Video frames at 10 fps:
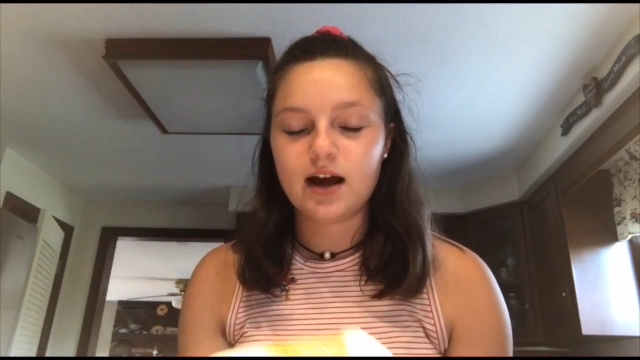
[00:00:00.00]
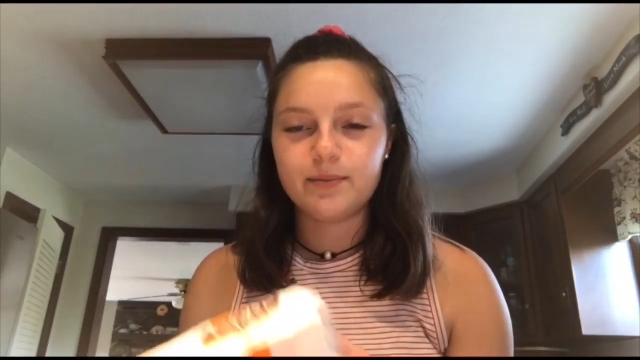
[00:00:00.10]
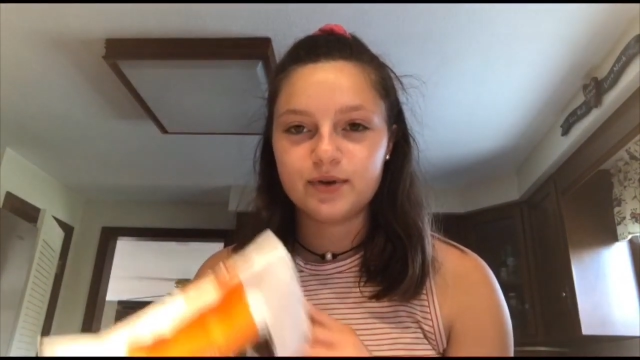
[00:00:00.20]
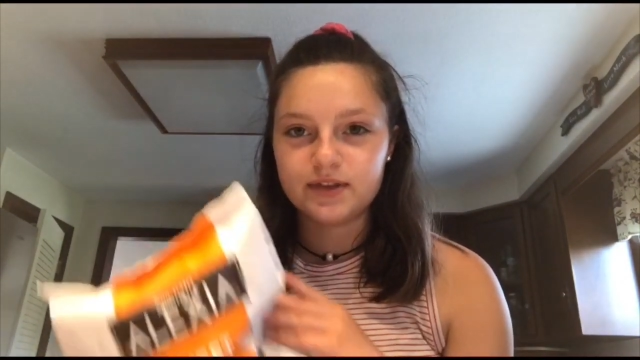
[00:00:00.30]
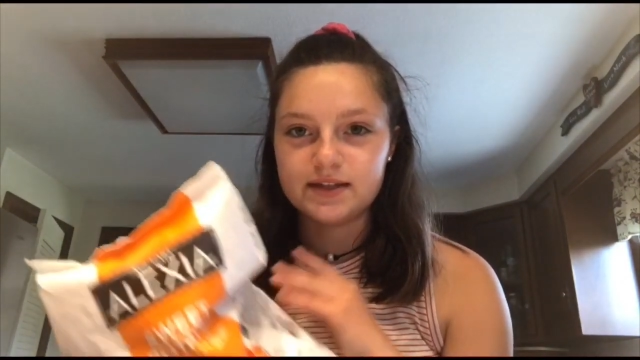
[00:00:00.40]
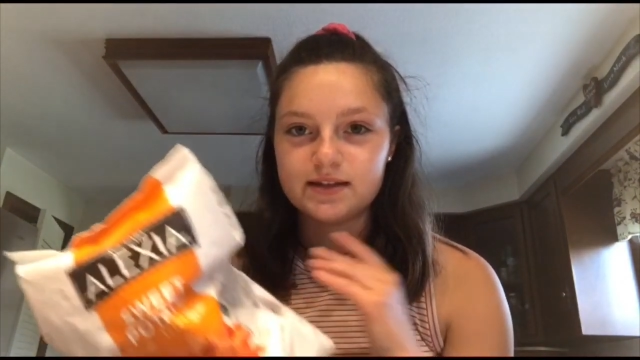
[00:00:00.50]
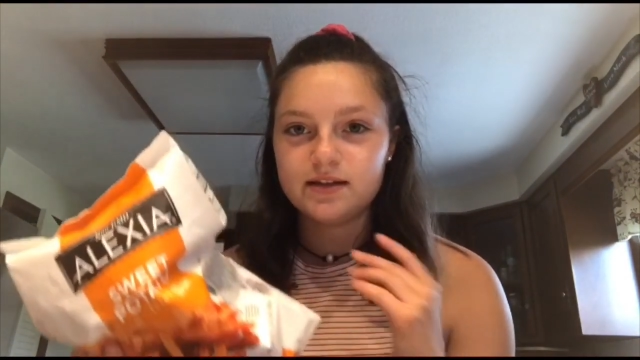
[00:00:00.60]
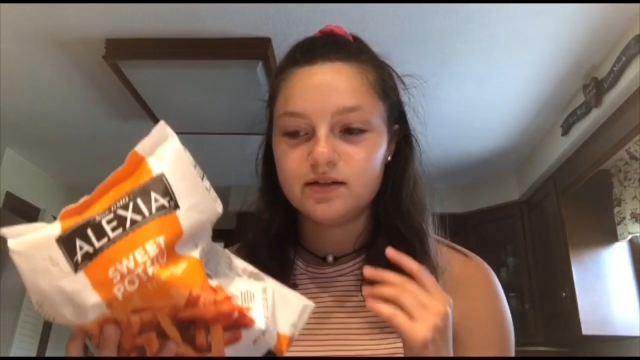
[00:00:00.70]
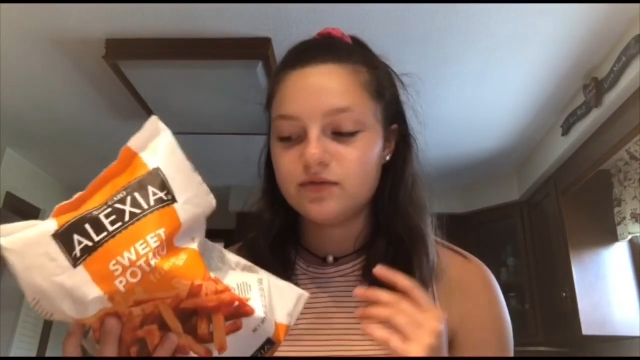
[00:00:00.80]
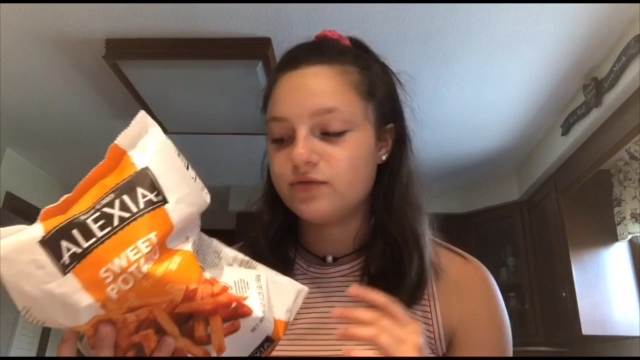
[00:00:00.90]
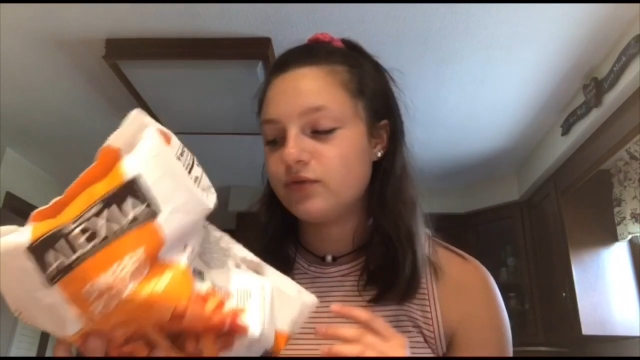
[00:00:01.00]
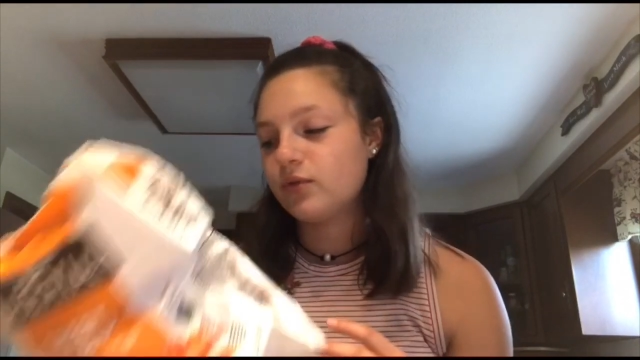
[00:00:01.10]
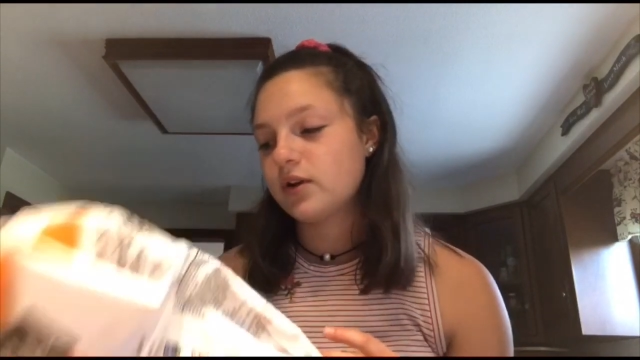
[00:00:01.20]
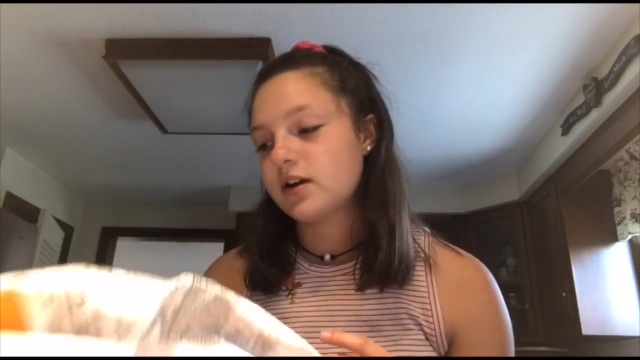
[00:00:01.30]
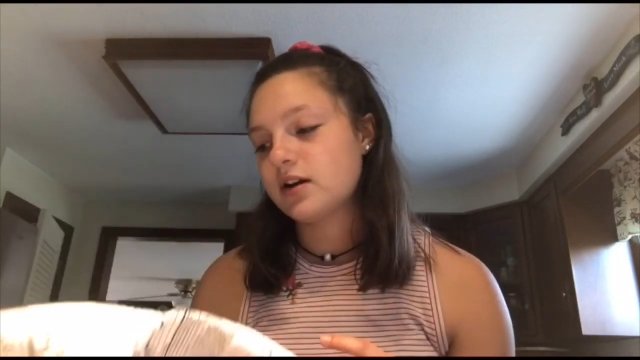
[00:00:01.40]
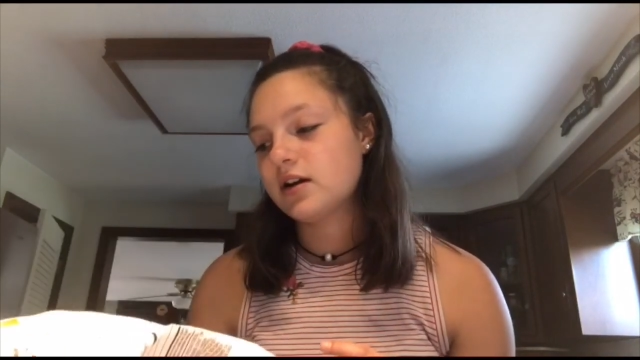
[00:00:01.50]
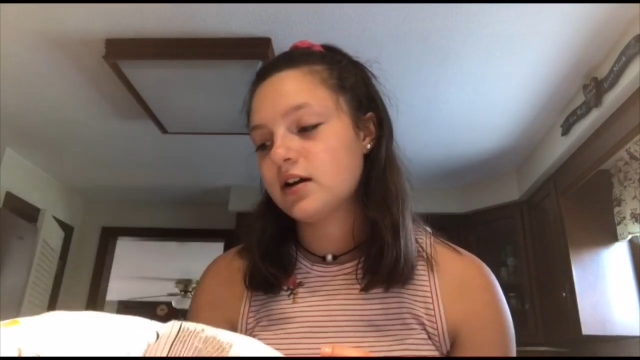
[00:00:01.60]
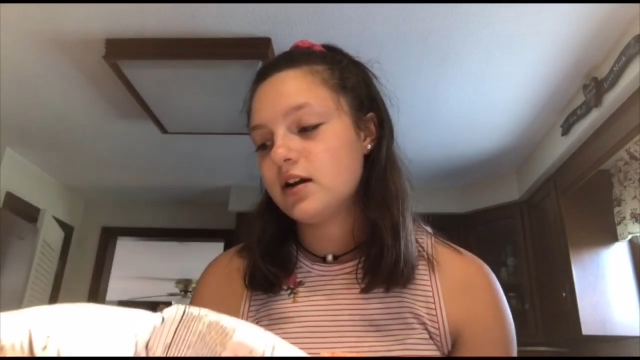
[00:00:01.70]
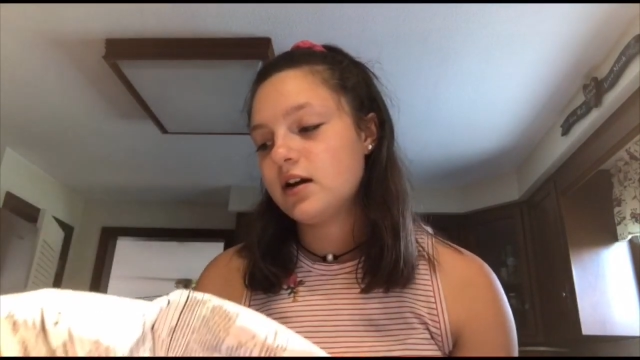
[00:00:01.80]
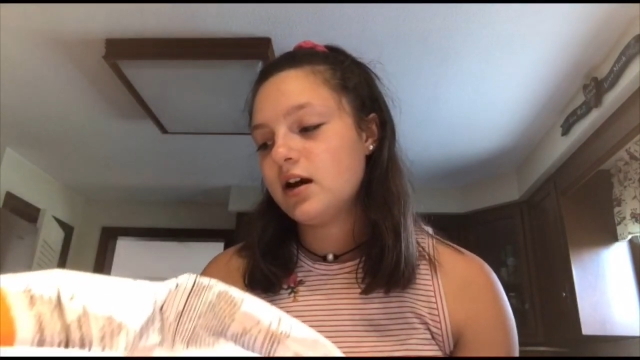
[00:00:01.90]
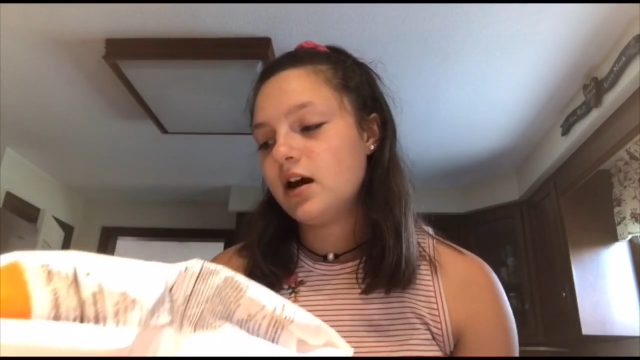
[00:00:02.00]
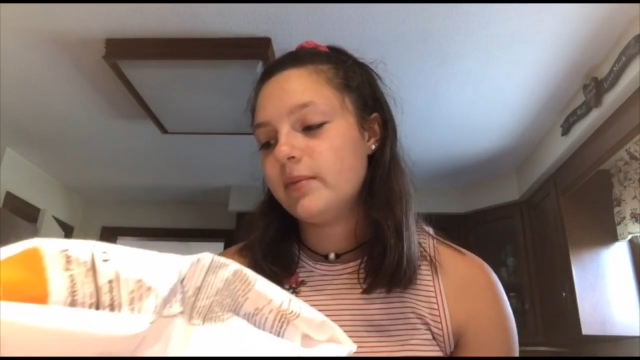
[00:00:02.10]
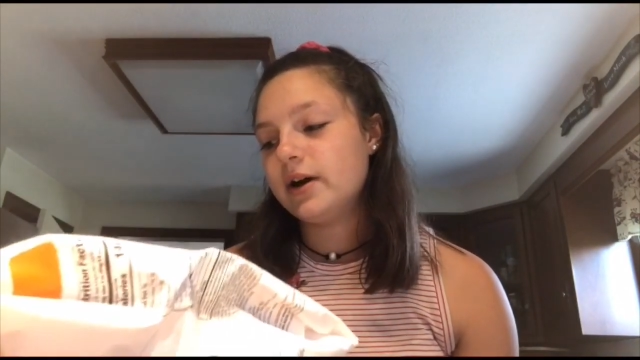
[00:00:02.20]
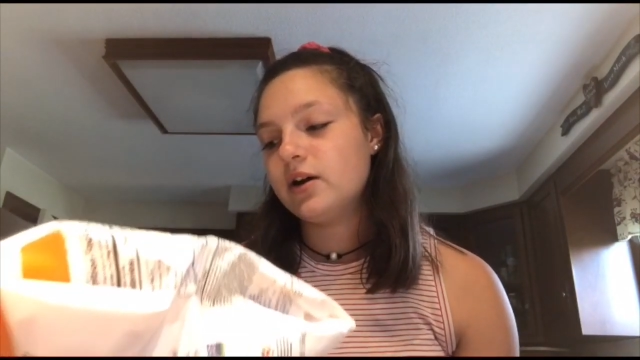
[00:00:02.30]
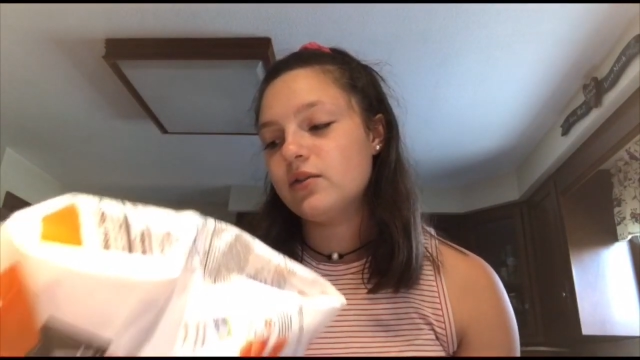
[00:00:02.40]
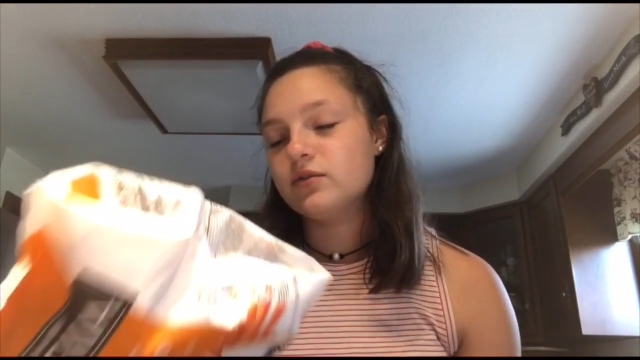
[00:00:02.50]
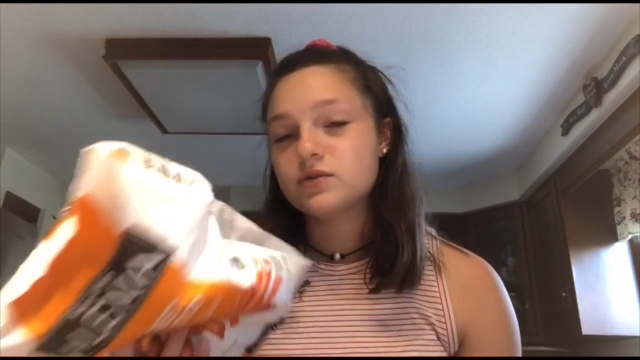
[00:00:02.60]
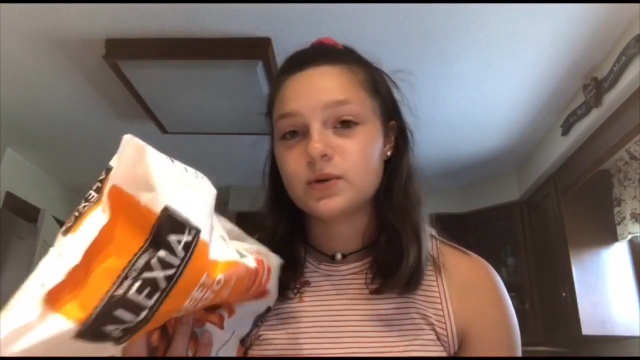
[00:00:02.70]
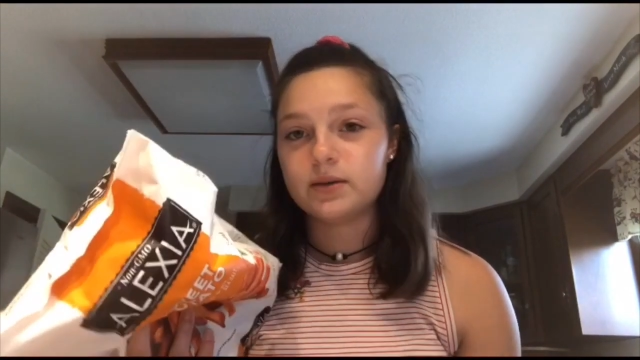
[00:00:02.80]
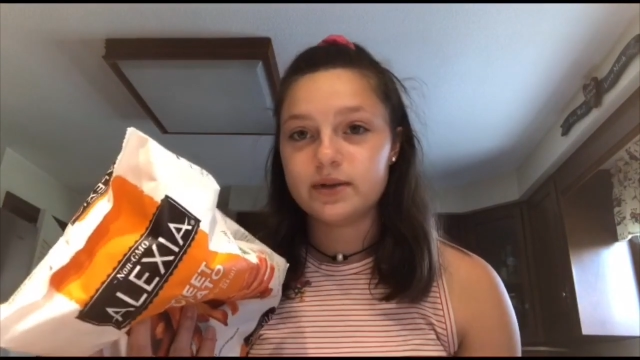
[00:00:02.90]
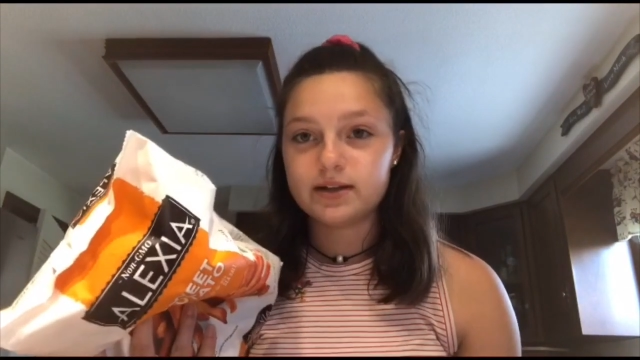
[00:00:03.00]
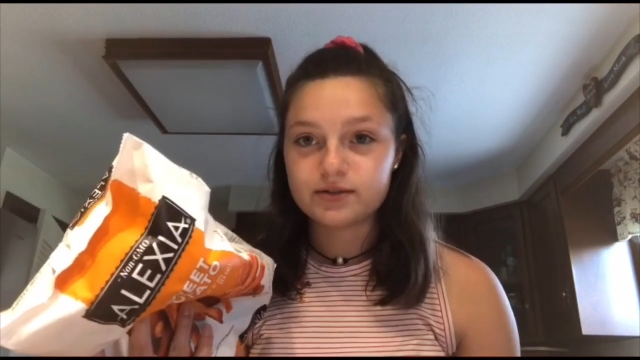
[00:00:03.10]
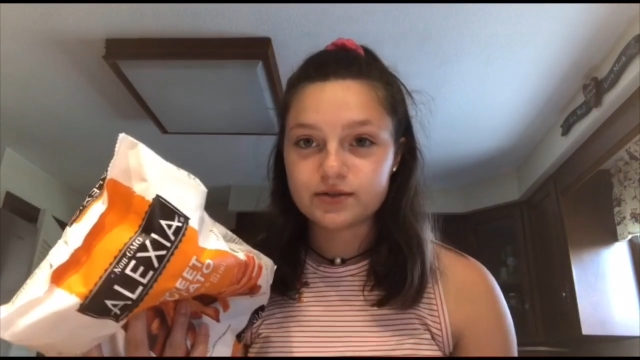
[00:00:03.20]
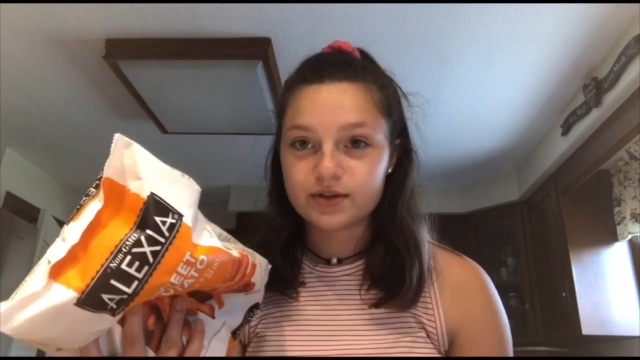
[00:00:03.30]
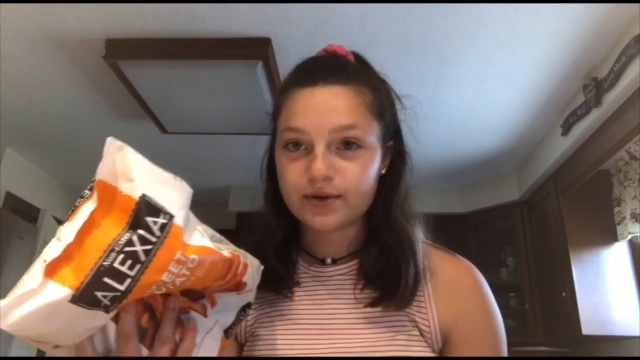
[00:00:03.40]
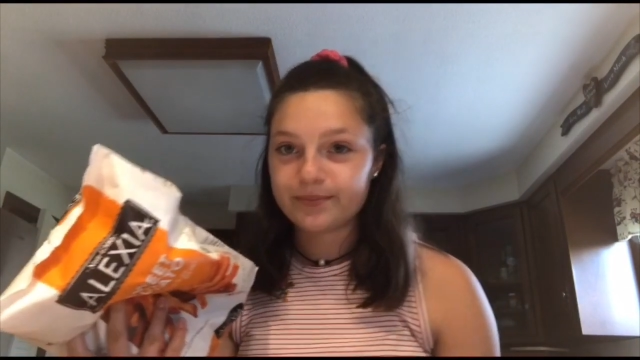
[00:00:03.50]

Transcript: I put these in for about 20 minutes or so.